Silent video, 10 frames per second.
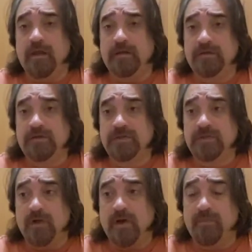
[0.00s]
and
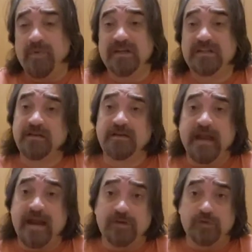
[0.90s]
so, but it's
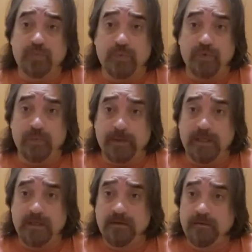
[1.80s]
not as
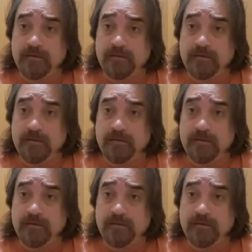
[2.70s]
roomy.